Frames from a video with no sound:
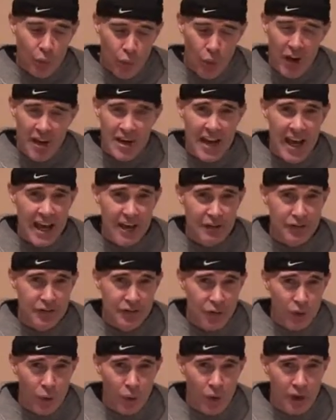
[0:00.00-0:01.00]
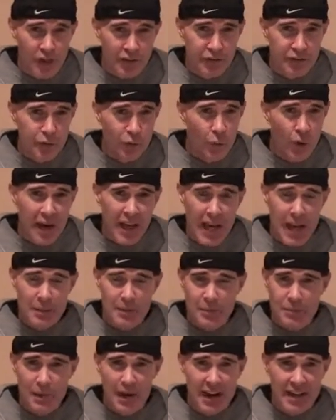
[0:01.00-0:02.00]
1-4, 4
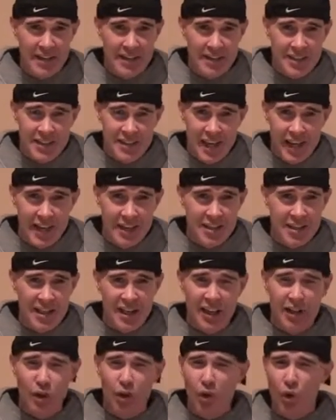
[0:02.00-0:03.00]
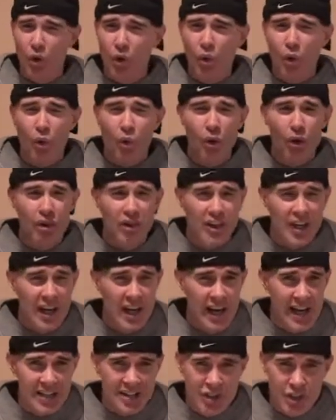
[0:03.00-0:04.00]
games behind the Saints, in all
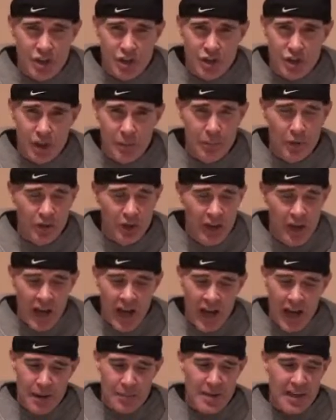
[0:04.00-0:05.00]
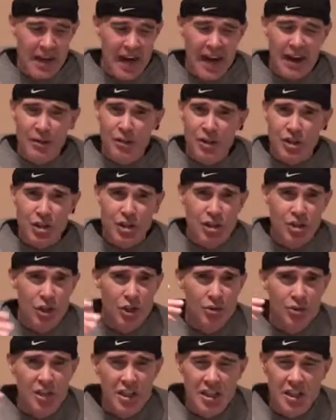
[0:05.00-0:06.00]
kinds of trouble. I mean, I was
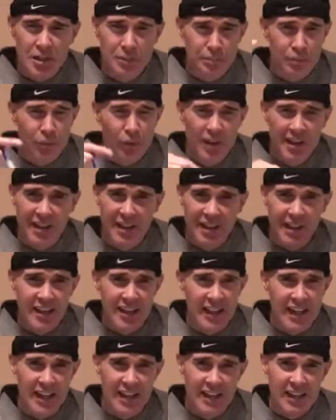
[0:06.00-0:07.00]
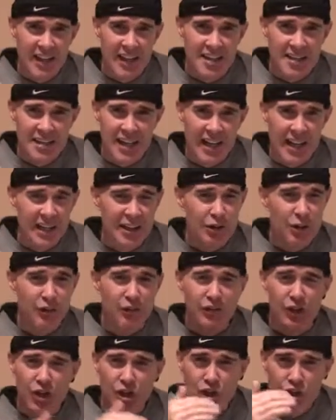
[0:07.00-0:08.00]
so disappointed in Atlanta last night. I
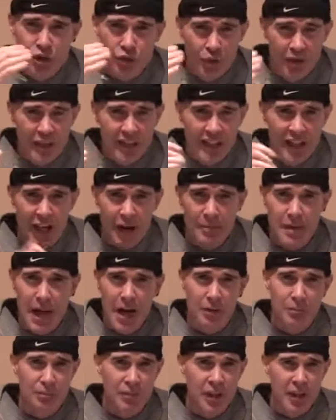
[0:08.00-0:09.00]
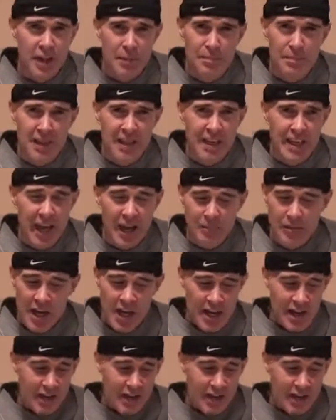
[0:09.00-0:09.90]
thought for sure they'd come out and play a big game.